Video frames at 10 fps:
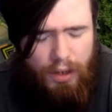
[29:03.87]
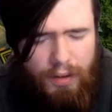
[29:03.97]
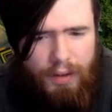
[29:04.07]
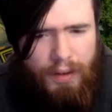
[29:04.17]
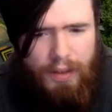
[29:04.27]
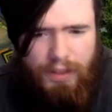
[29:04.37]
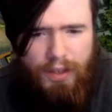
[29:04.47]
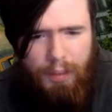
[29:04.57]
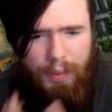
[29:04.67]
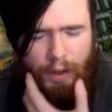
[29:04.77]
the he's
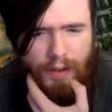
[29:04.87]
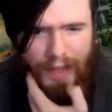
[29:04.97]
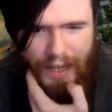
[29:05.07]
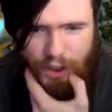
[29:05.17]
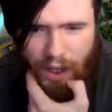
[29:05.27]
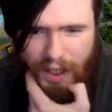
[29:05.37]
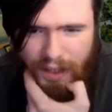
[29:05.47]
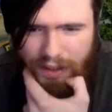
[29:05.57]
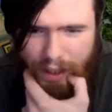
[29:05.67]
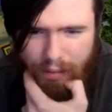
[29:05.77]
gonna bring out the tax
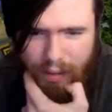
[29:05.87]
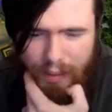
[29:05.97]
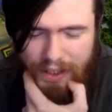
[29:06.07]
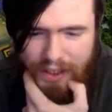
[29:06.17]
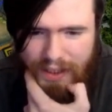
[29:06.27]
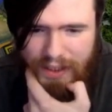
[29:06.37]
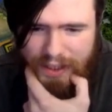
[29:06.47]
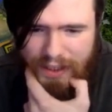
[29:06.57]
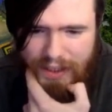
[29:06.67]
dragon, I would imagine.